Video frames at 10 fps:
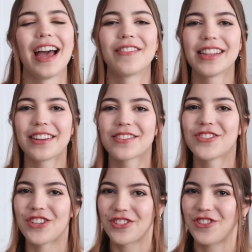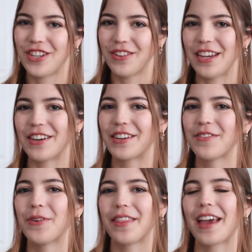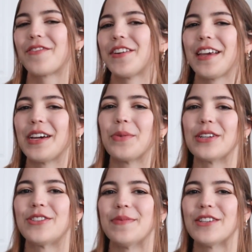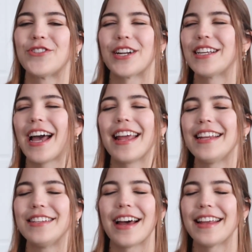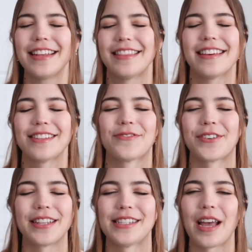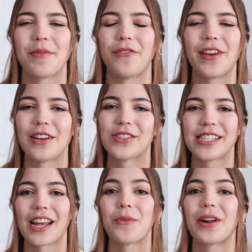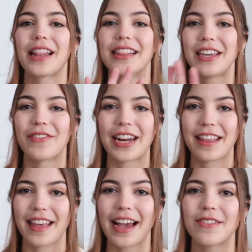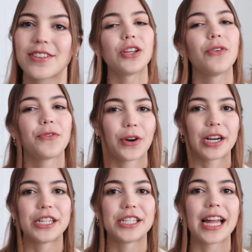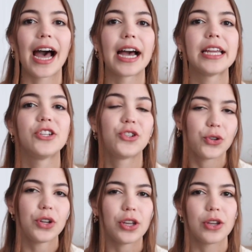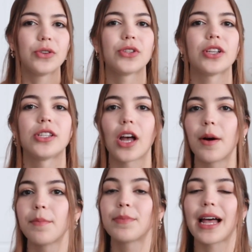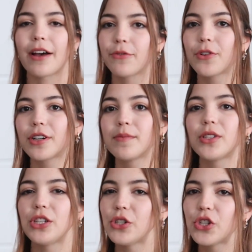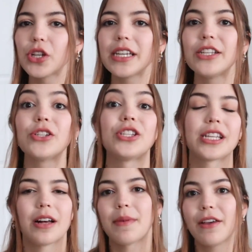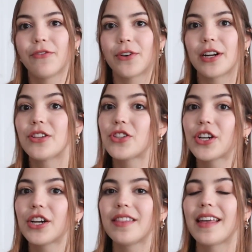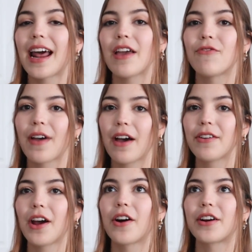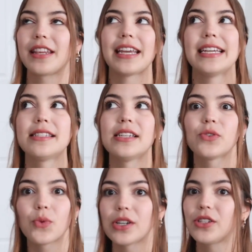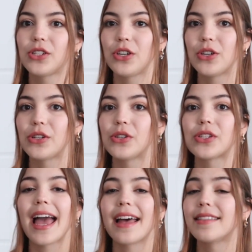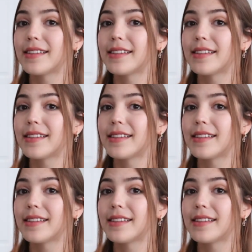have a little cheat sheet here with everything I want to mention. I need this for this type of videos because I don't want to leave anything out. So first, I do use some platforms usually to sell my furniture that I found are the easiest ones to use and the